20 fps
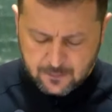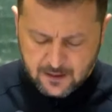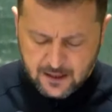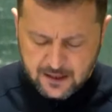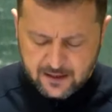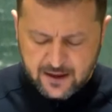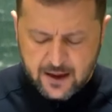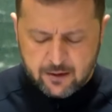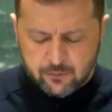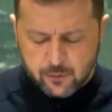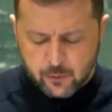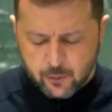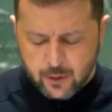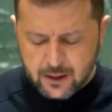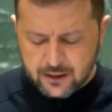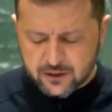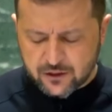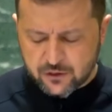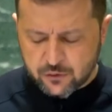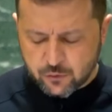And
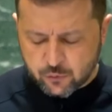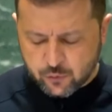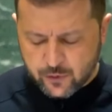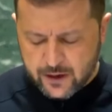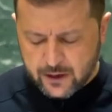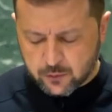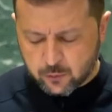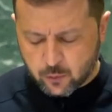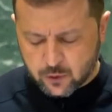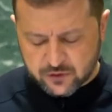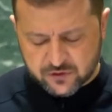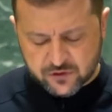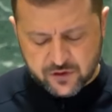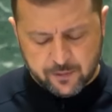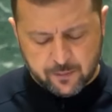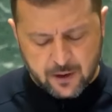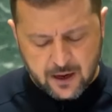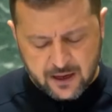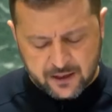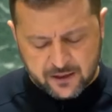everyone in Ukraine was
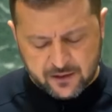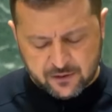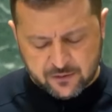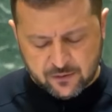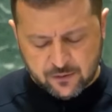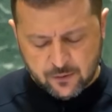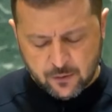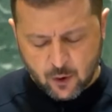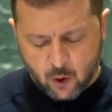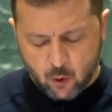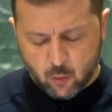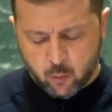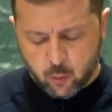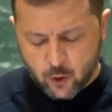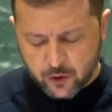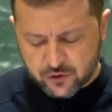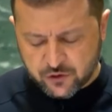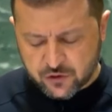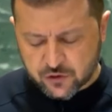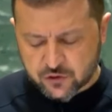reminded of
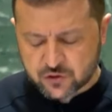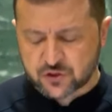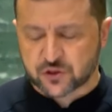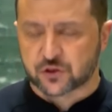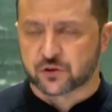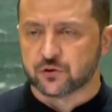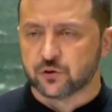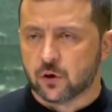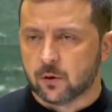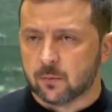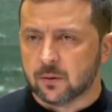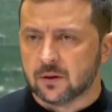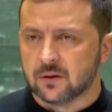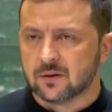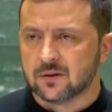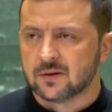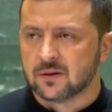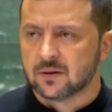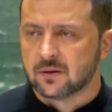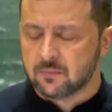what Chernobyl
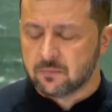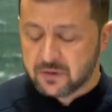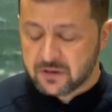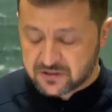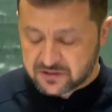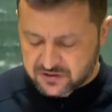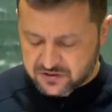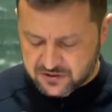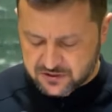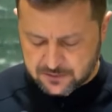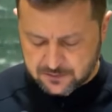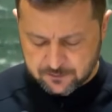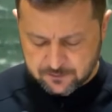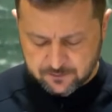means.